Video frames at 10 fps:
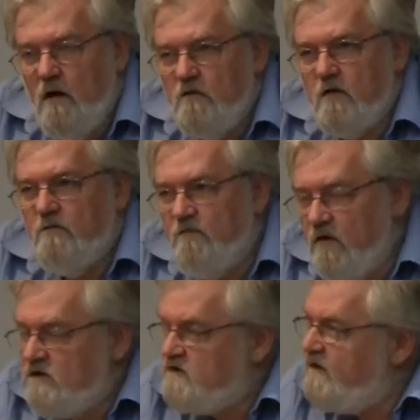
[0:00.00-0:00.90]
So the
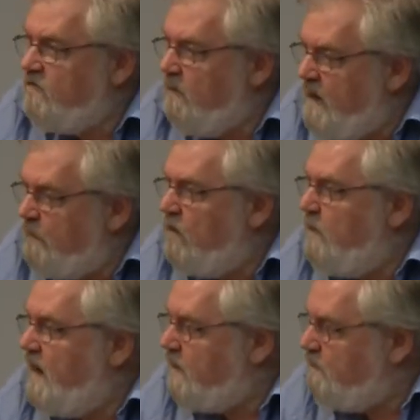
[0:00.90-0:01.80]
first thing you remember
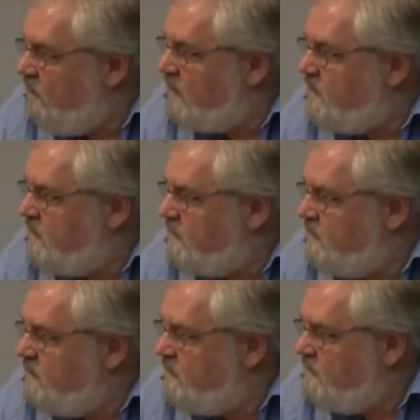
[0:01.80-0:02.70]
about
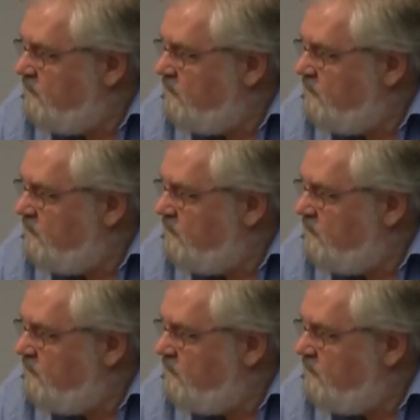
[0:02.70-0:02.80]
Americans,